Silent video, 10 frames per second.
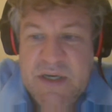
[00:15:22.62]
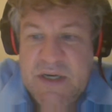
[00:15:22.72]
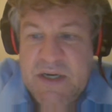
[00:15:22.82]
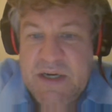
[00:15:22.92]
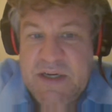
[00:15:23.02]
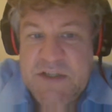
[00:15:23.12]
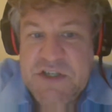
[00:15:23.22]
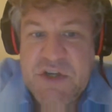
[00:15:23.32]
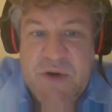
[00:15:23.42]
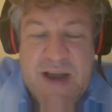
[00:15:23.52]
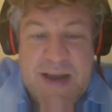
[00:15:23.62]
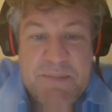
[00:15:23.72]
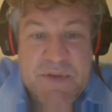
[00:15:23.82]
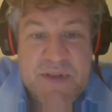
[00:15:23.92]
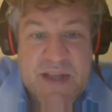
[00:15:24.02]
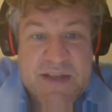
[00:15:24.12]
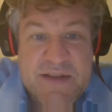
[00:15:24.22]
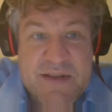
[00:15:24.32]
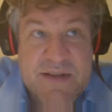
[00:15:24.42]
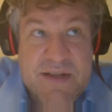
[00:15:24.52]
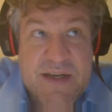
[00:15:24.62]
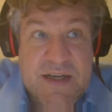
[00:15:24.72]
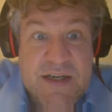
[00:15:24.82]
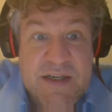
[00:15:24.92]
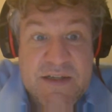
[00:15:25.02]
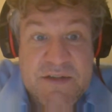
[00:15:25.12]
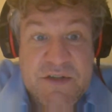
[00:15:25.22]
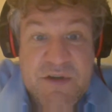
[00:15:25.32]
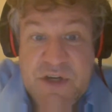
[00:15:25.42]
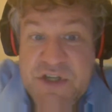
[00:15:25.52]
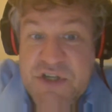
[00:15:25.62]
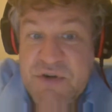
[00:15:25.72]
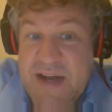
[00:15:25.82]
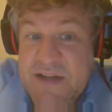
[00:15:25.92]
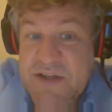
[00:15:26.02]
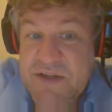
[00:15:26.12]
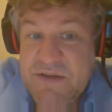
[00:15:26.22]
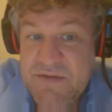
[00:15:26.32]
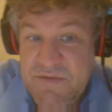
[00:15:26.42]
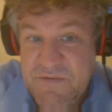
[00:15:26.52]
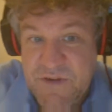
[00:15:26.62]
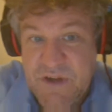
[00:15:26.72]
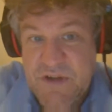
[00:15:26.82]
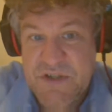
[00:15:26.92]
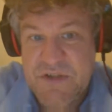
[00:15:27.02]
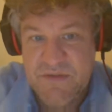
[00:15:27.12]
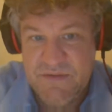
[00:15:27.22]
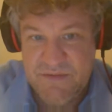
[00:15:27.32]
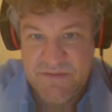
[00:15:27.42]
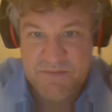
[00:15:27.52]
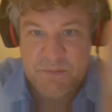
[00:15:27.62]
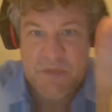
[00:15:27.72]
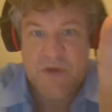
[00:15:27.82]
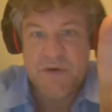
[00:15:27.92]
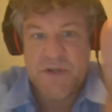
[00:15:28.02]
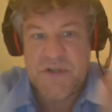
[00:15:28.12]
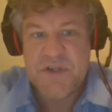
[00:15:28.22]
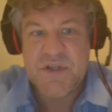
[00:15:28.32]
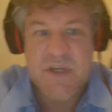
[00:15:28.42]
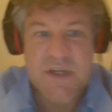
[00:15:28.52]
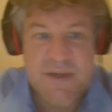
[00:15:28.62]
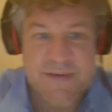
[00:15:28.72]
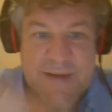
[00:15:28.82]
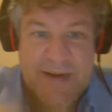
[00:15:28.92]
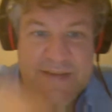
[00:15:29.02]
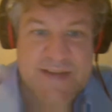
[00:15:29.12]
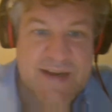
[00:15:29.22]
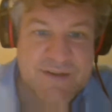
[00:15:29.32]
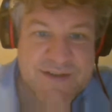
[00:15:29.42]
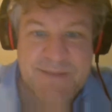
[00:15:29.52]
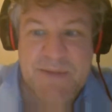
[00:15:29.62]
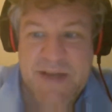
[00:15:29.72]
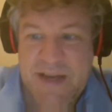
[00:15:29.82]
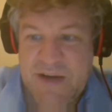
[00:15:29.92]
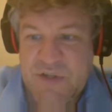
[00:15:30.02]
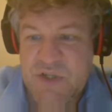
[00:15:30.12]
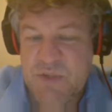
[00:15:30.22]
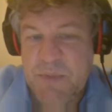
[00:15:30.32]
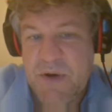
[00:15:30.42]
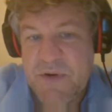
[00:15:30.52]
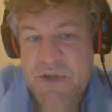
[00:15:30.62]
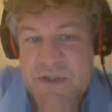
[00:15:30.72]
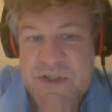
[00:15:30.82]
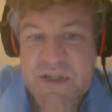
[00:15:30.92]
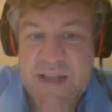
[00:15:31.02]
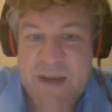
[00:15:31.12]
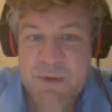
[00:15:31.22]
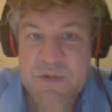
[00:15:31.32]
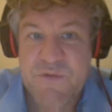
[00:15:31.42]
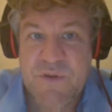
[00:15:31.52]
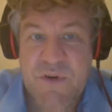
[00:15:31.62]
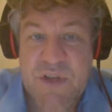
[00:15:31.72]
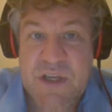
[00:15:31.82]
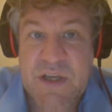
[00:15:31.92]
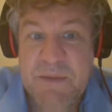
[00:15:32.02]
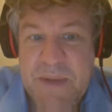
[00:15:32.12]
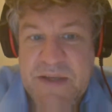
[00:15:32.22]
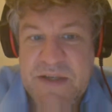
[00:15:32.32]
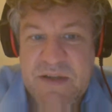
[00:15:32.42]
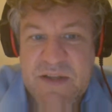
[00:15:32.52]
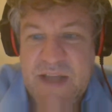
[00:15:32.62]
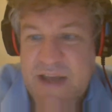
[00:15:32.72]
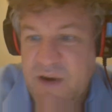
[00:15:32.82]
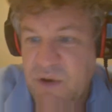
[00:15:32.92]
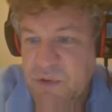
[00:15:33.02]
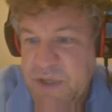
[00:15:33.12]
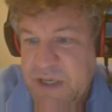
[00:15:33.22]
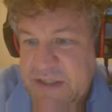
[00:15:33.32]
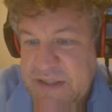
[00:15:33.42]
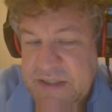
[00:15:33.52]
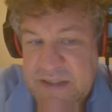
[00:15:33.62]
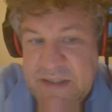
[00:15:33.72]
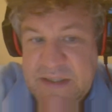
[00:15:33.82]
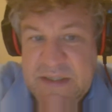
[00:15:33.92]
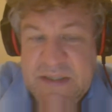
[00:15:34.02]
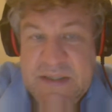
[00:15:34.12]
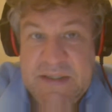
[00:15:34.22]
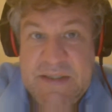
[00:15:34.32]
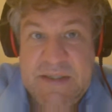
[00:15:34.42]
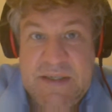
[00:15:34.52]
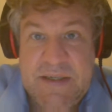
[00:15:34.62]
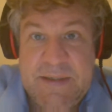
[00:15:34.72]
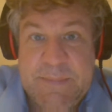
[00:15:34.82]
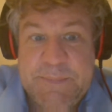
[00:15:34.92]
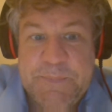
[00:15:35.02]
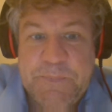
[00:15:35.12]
It just so happened that Chris Stratt's first bonus knocked out somebody else's bonus, and that was for the basically that whole heat. Um,